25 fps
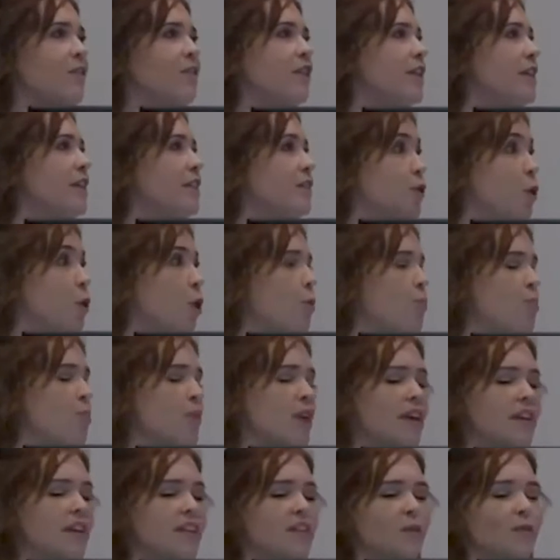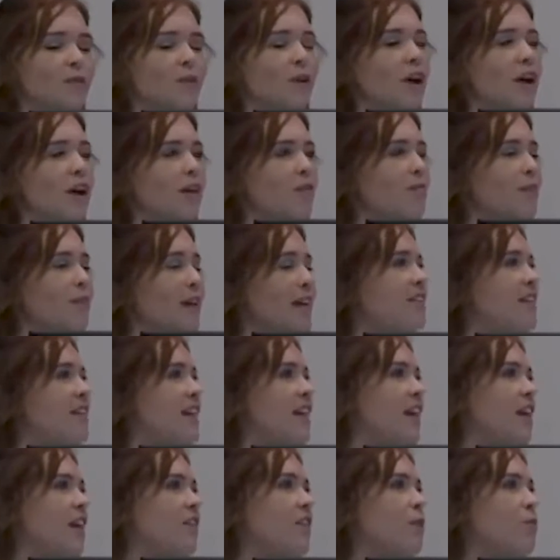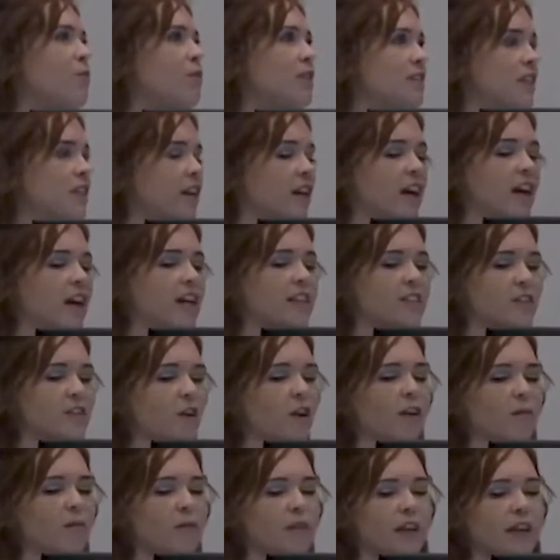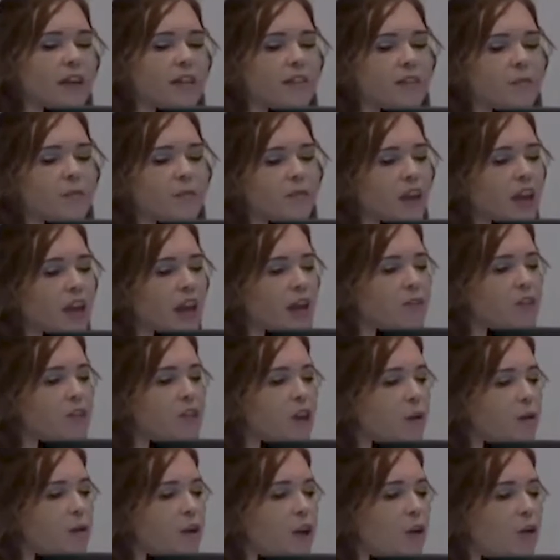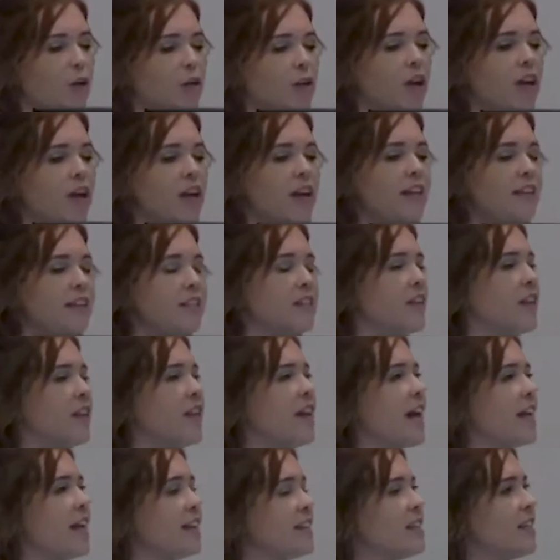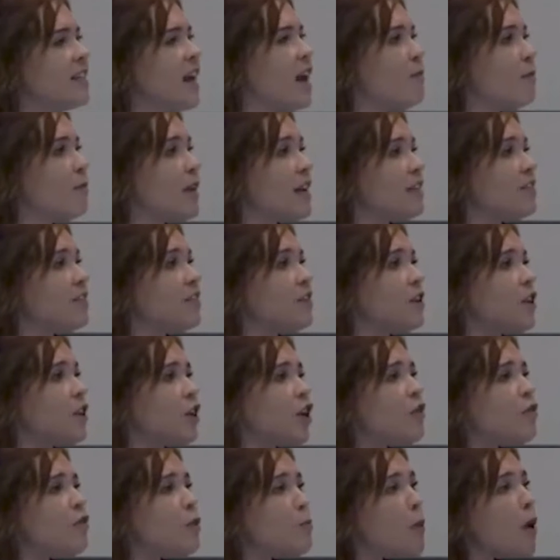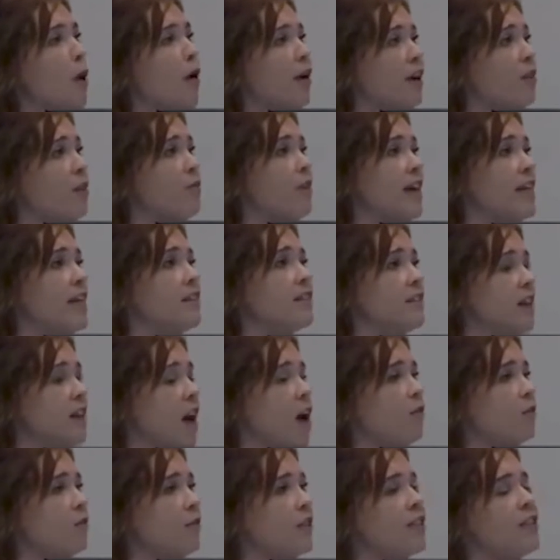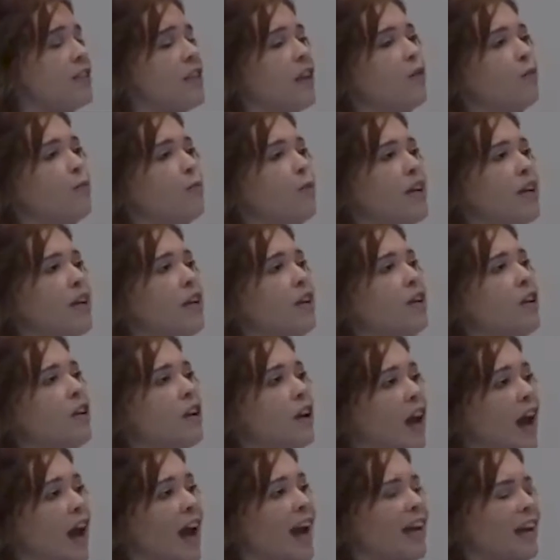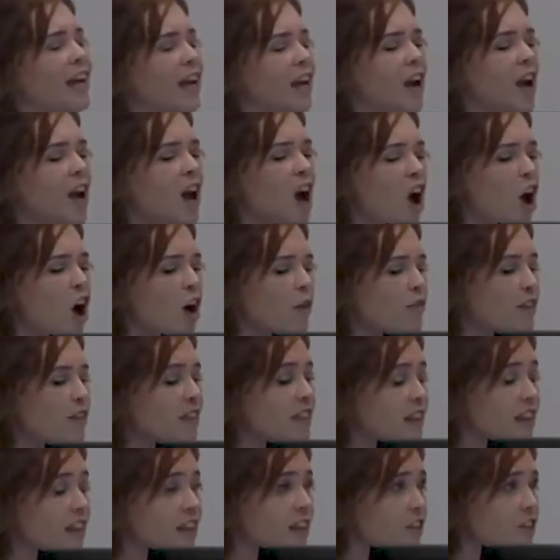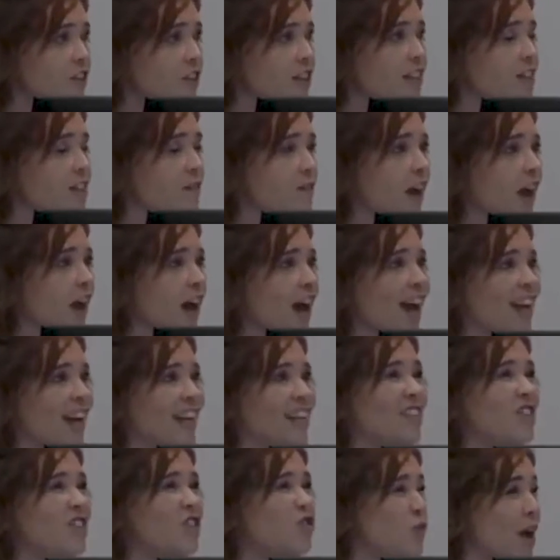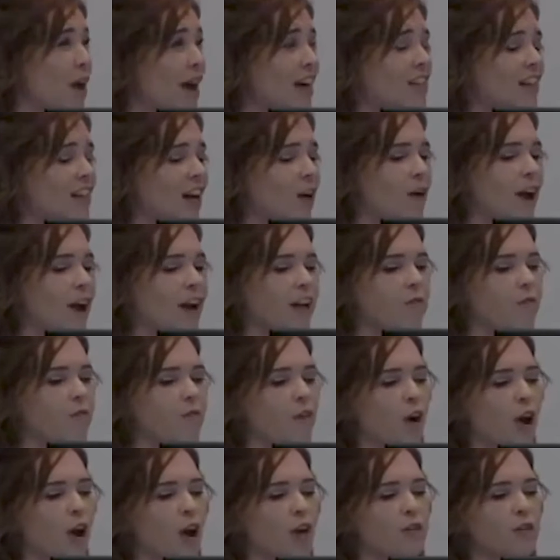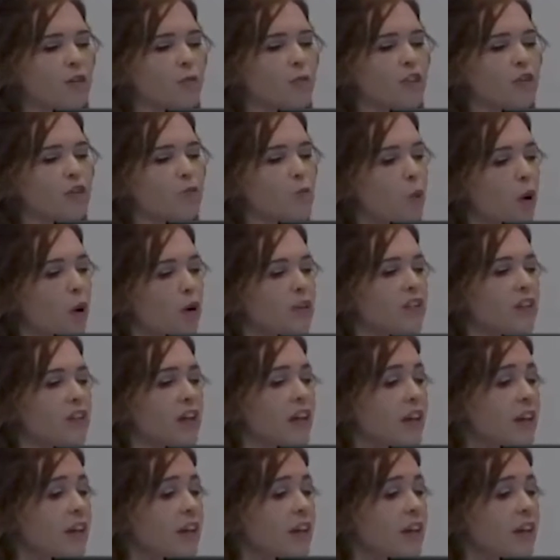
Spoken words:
that it is not. So immediately that was a sign that there's something else going on. So the next step is to look at the binary itself to see if we can look at any of the signatures in that and extract out any files, which was